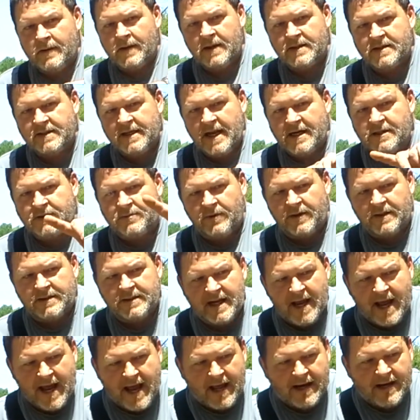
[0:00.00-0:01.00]
It stays where
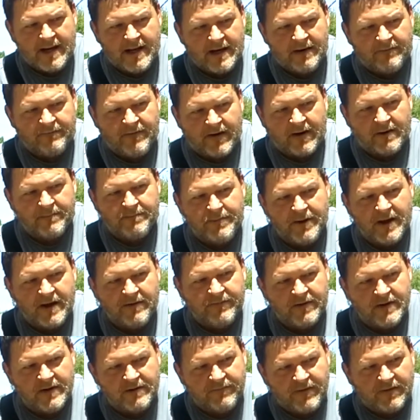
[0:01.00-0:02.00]
it's at, and if I can
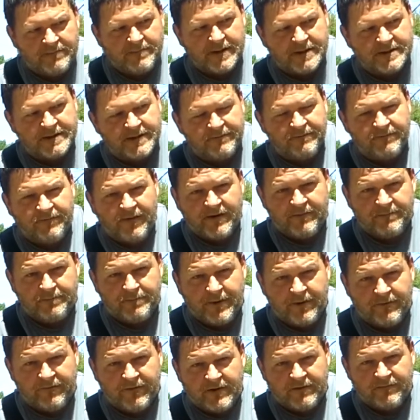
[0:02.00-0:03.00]
pivot, if I
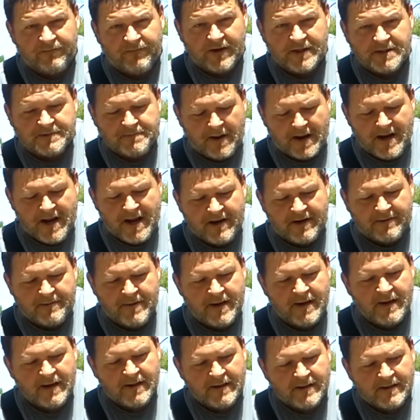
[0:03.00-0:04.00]
pivot to face my
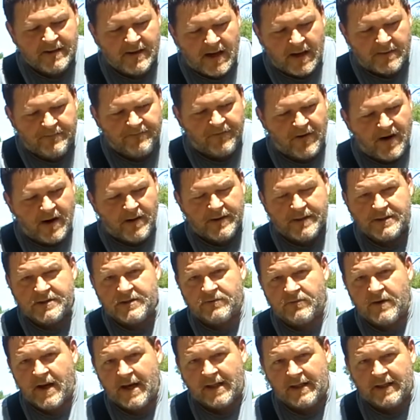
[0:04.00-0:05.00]
enemy, I'm firing
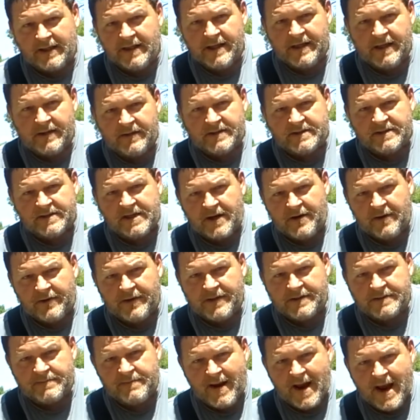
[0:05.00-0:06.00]
directly into the center
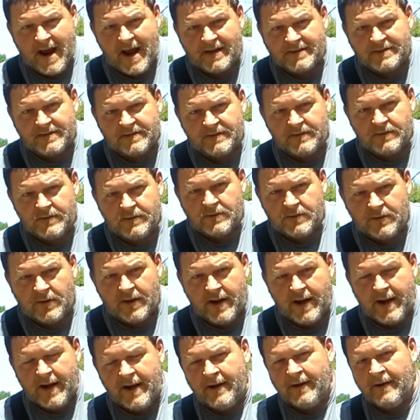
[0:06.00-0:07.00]
of his mass.
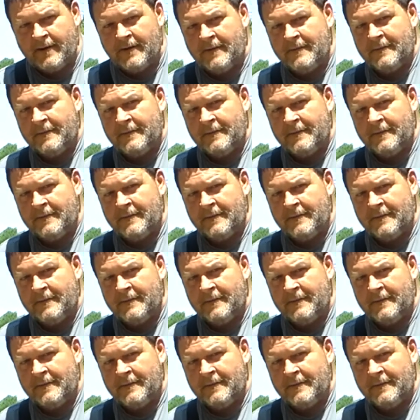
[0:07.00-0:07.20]
Okay?